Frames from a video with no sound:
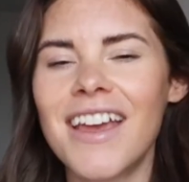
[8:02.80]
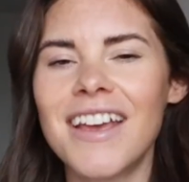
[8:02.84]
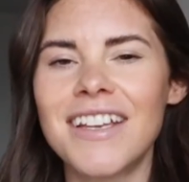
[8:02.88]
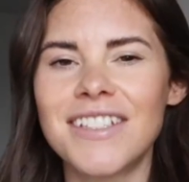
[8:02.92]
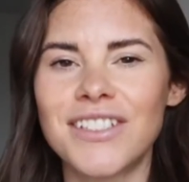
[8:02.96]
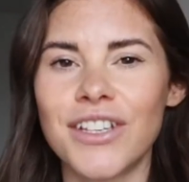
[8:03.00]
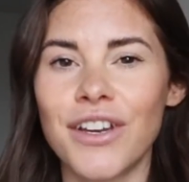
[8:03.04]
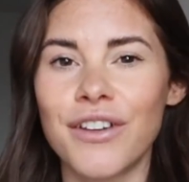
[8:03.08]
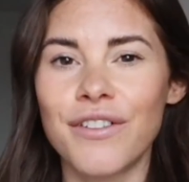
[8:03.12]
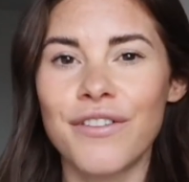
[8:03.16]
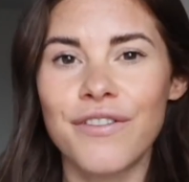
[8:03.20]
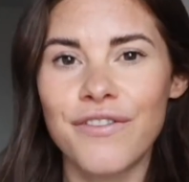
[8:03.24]

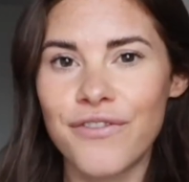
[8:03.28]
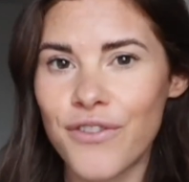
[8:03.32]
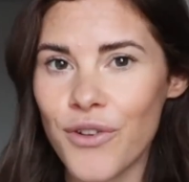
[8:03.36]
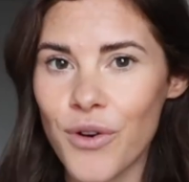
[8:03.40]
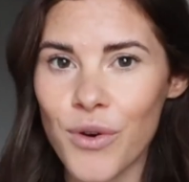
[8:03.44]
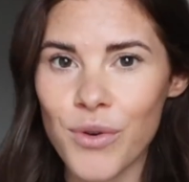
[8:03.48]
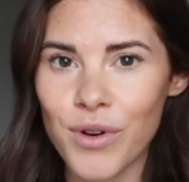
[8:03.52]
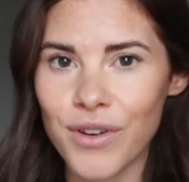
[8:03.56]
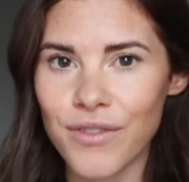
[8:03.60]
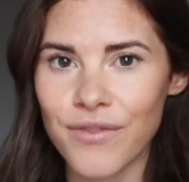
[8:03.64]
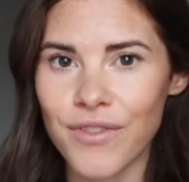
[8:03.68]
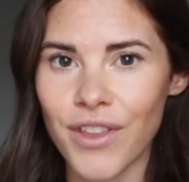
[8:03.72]
So
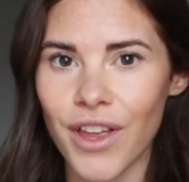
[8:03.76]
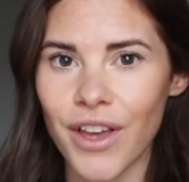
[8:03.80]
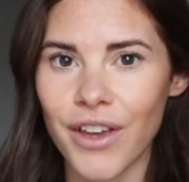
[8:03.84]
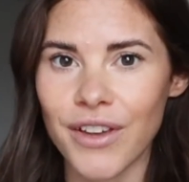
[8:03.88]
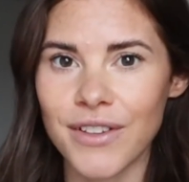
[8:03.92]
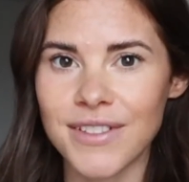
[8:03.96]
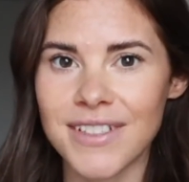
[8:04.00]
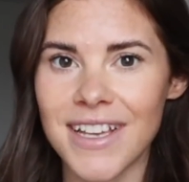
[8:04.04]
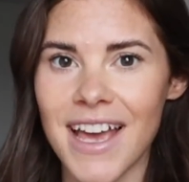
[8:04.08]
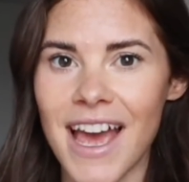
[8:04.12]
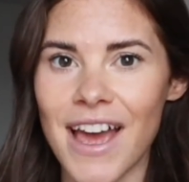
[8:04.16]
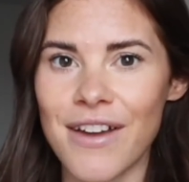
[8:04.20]
4 of
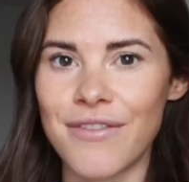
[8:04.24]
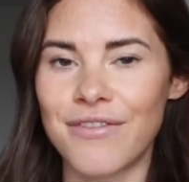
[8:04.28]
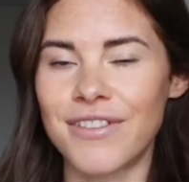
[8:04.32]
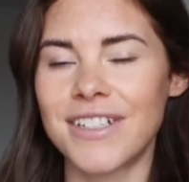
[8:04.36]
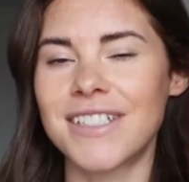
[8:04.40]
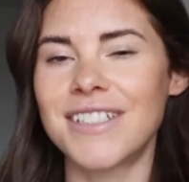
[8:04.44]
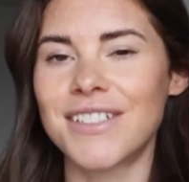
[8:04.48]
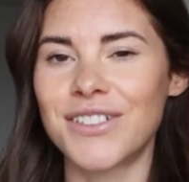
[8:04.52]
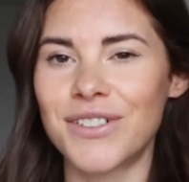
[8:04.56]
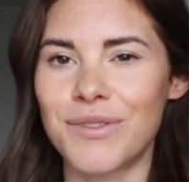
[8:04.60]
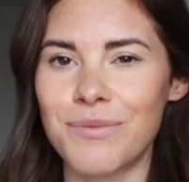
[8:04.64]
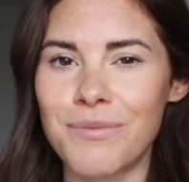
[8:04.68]
those every
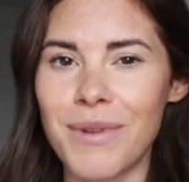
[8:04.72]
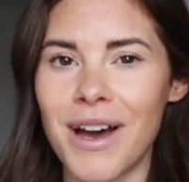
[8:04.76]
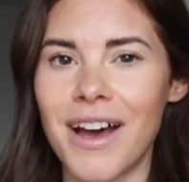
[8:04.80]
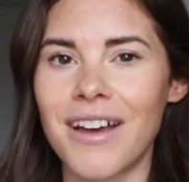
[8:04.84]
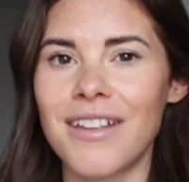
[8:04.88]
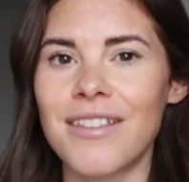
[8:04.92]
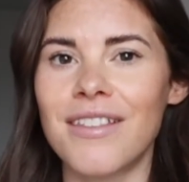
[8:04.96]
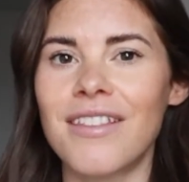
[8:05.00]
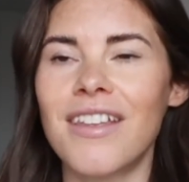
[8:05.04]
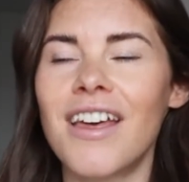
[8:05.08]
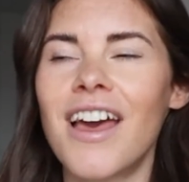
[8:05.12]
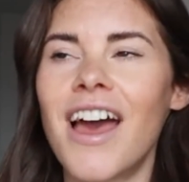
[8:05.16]
single
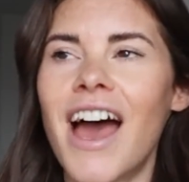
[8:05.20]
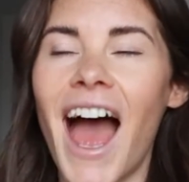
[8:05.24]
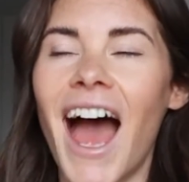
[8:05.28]
month.